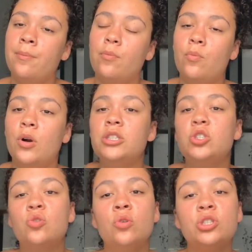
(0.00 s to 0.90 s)
Once
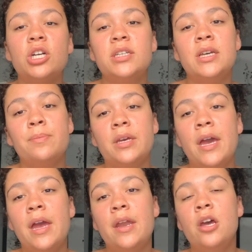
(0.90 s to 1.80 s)
school starts up
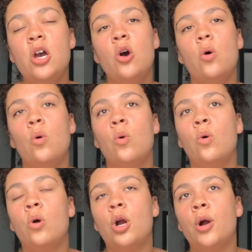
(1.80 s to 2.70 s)
again,
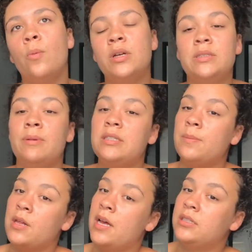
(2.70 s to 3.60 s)
or once my
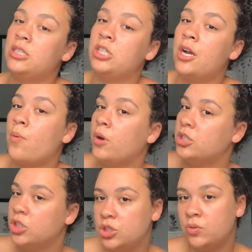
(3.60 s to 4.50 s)
summer classes start, I want
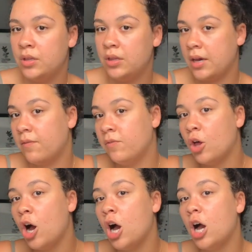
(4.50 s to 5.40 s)
to start doing like
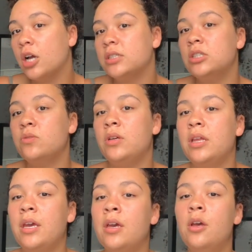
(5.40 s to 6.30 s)
vlogs and doing
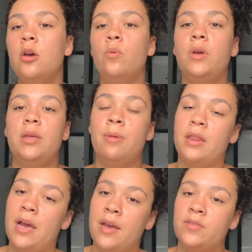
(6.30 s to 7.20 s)
like week in my
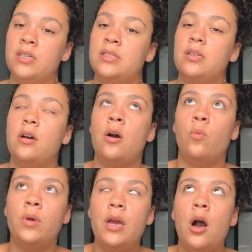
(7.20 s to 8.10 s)
life as a
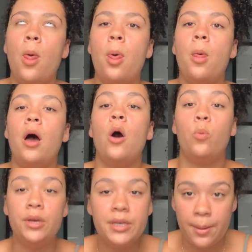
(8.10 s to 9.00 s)
week
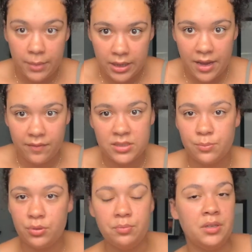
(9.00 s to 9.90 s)
in my life as a
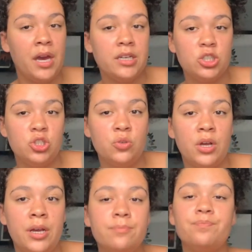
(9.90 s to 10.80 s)
pre-PA student,